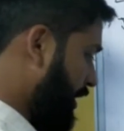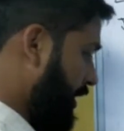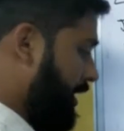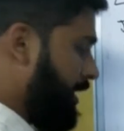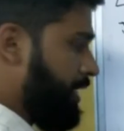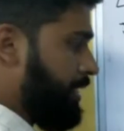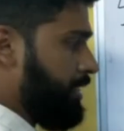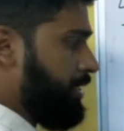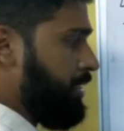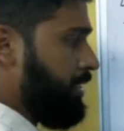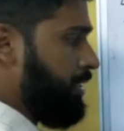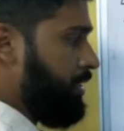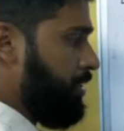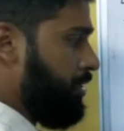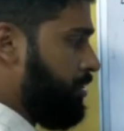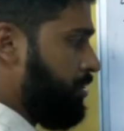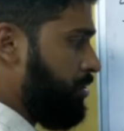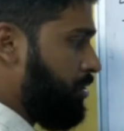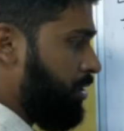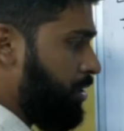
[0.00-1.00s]
S.
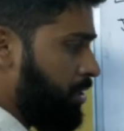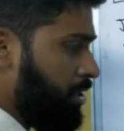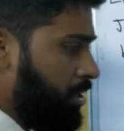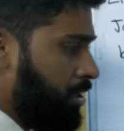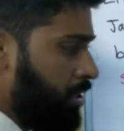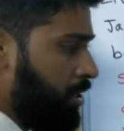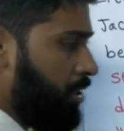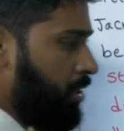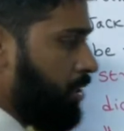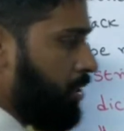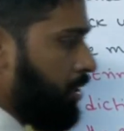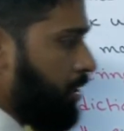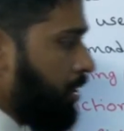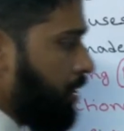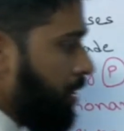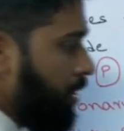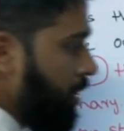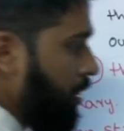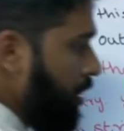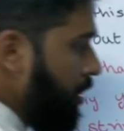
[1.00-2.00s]
So
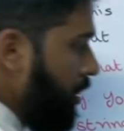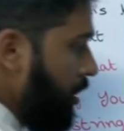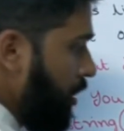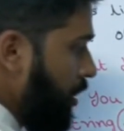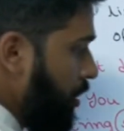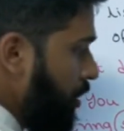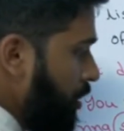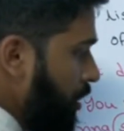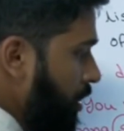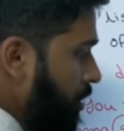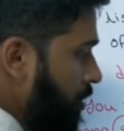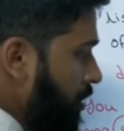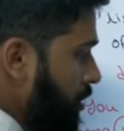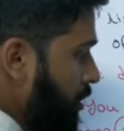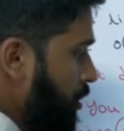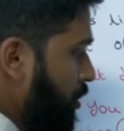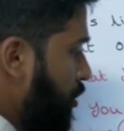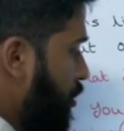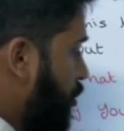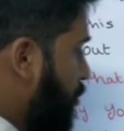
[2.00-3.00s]
Q
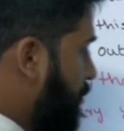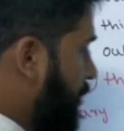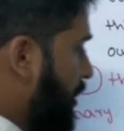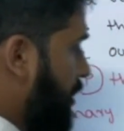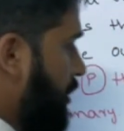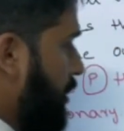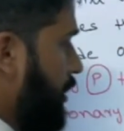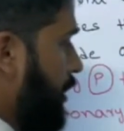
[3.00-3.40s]
equals to Q plus,